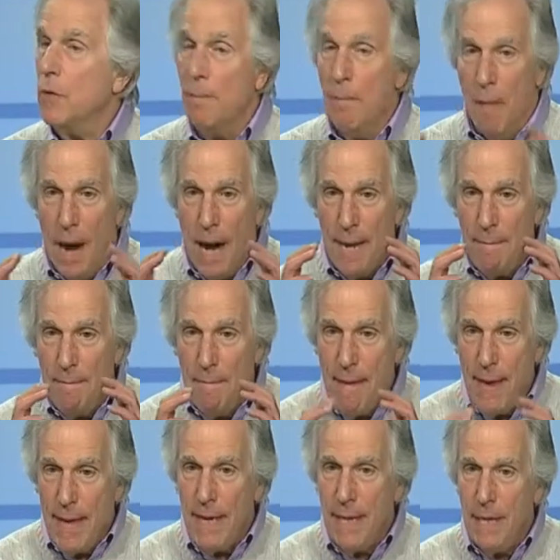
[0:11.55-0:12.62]
My
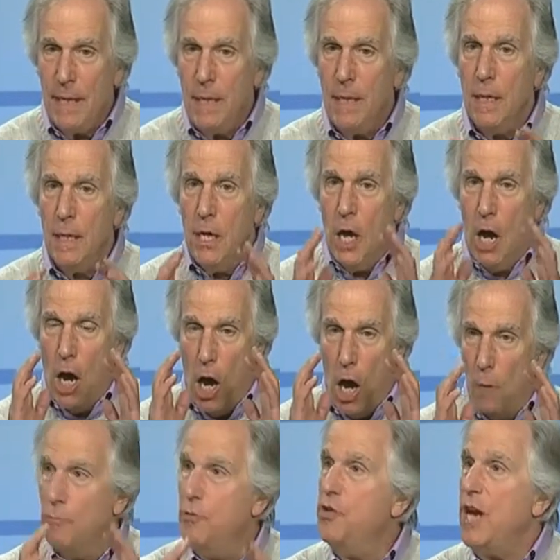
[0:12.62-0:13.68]
main
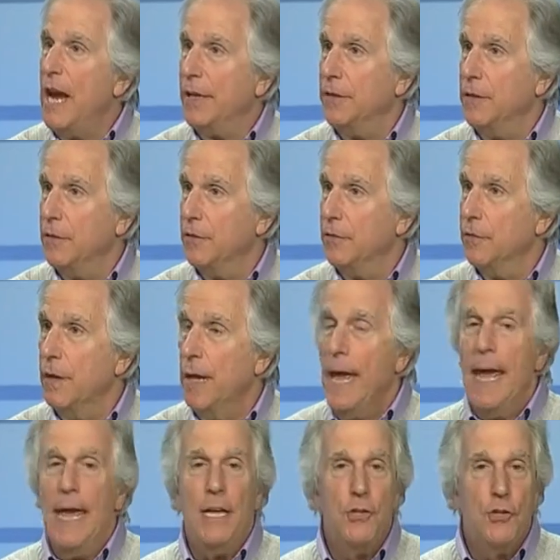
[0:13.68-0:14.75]
objective
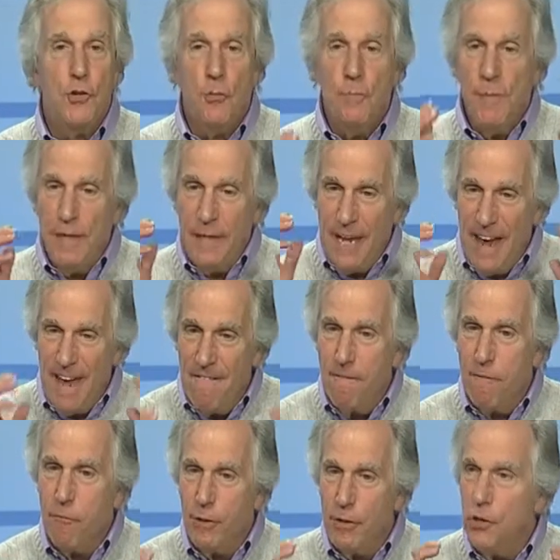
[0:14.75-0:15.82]
is to meet
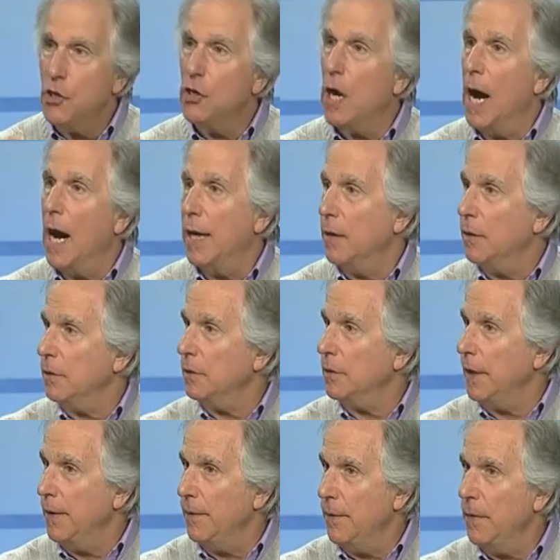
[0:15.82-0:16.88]
every child
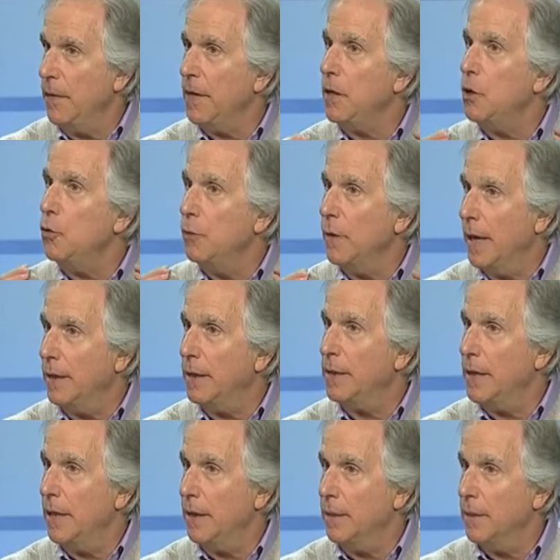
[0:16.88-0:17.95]
in the United
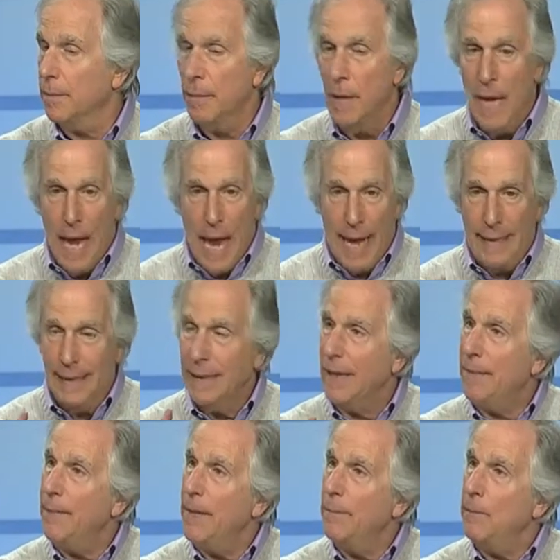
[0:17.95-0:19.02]
Kingdom and
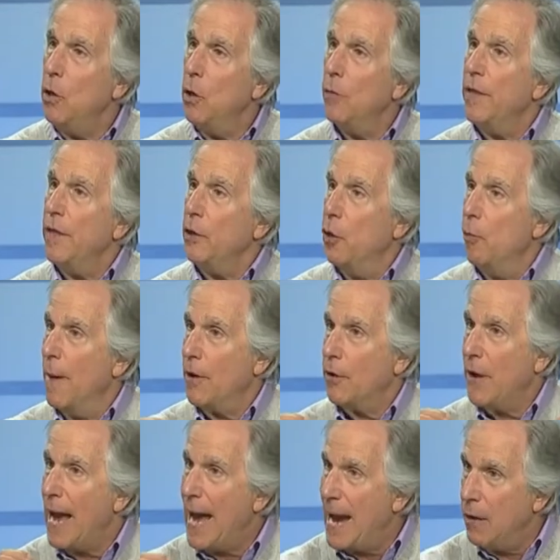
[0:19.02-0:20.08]
let them know that no matter
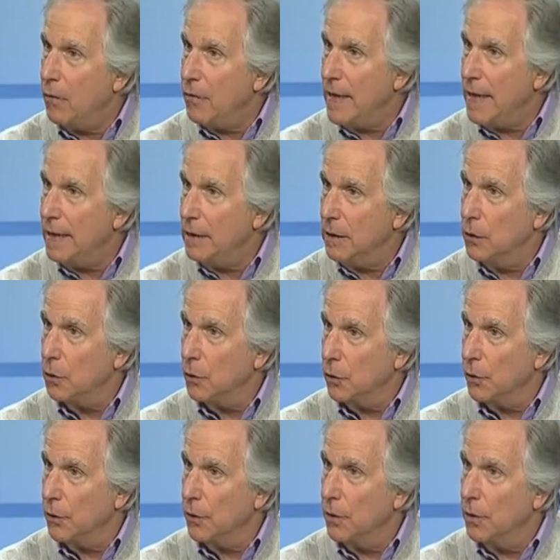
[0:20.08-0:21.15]
how they
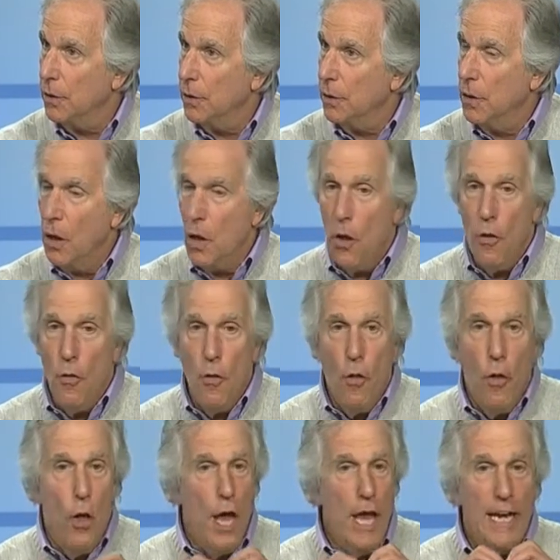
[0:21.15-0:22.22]
learn,
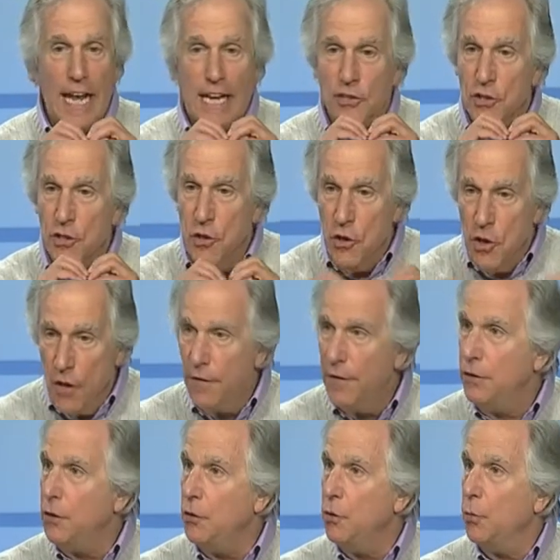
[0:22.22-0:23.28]
it has
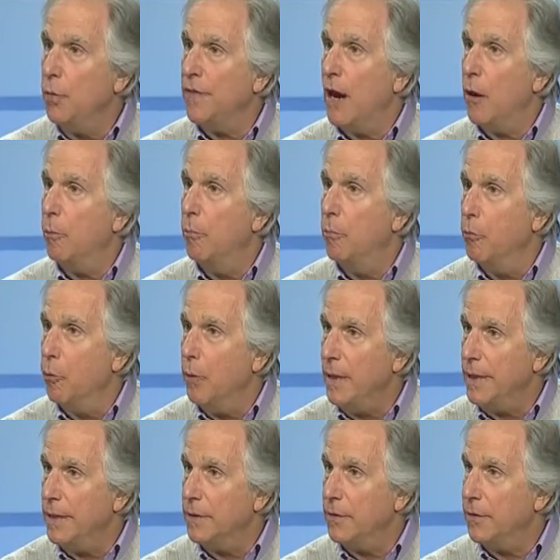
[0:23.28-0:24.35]
nothing to do with how
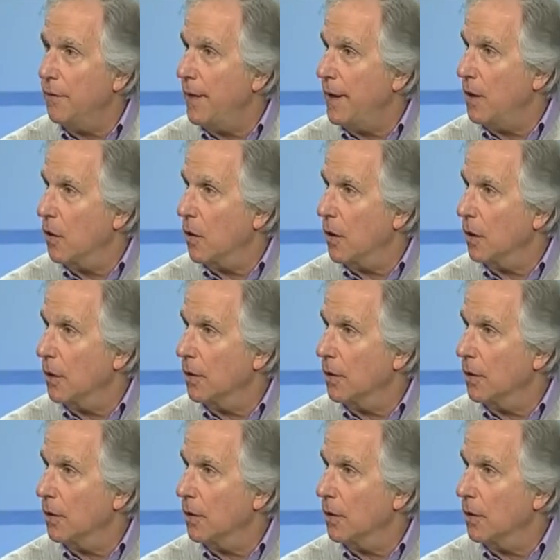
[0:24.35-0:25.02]
brilliant they are.